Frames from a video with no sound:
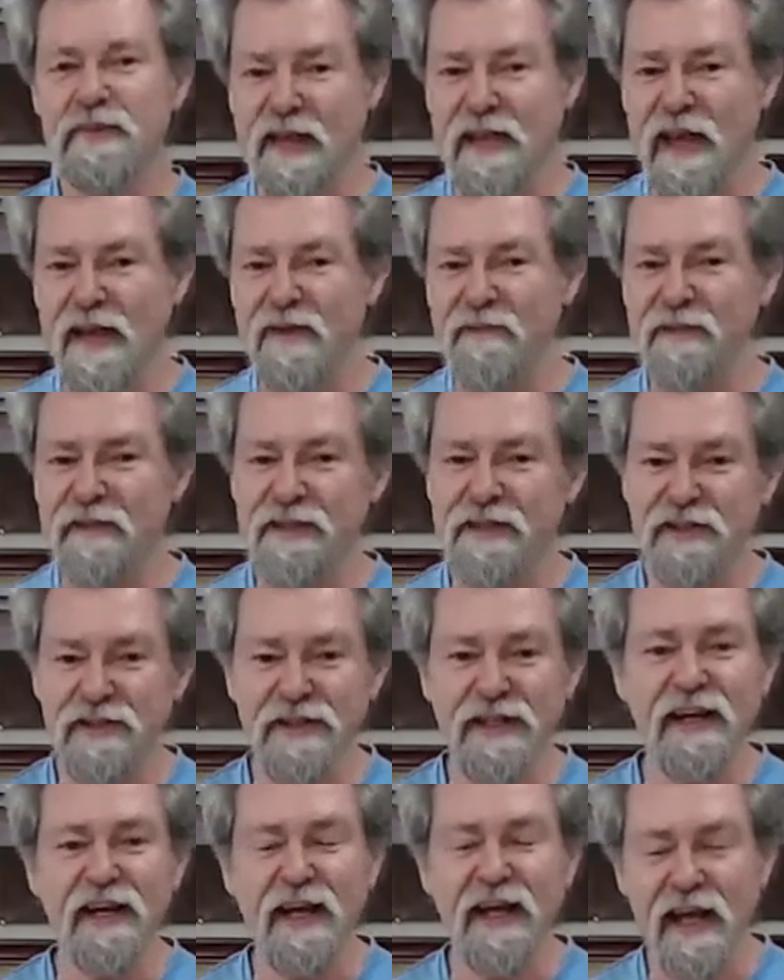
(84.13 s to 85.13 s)
Dave in his
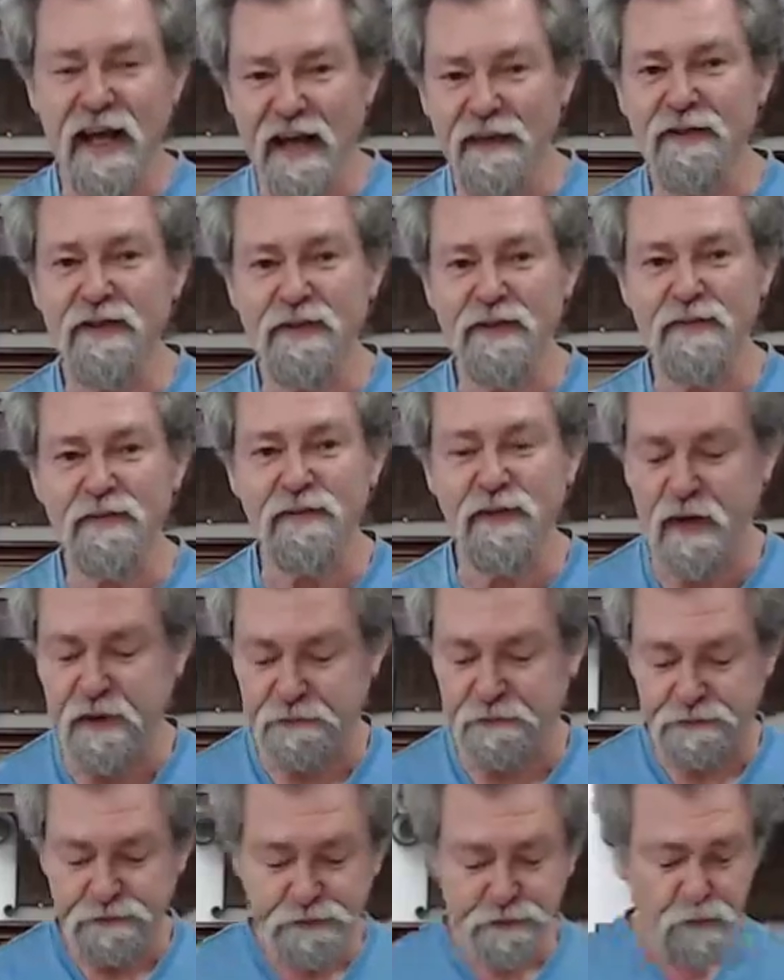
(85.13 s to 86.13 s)
shed having some
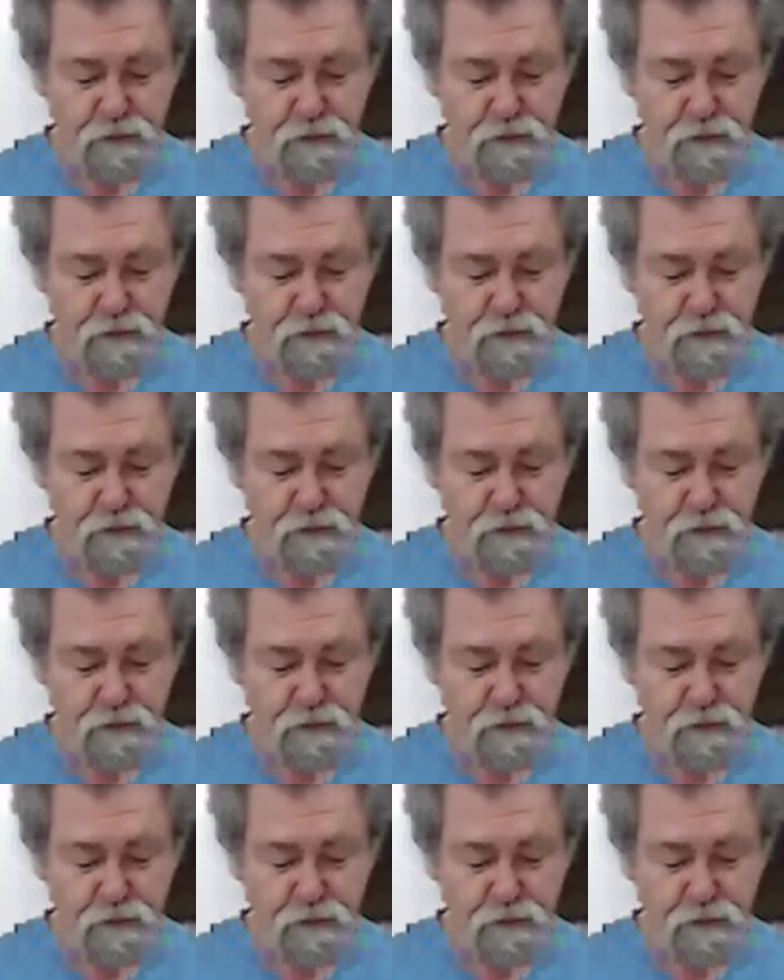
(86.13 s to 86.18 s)
fun.